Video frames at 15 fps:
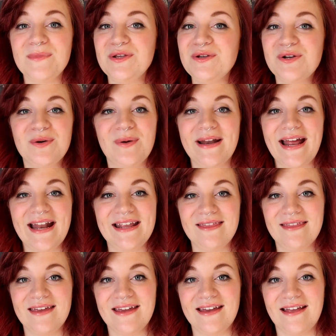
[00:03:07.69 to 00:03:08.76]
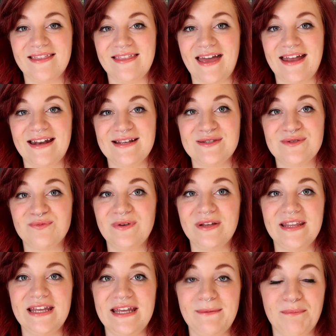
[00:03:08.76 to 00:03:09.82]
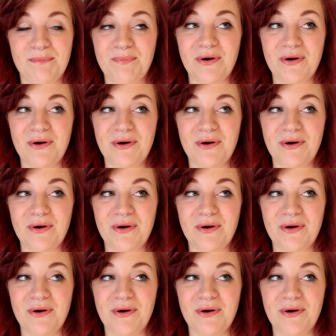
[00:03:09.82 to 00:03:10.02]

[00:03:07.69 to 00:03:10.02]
You don't want anything that is really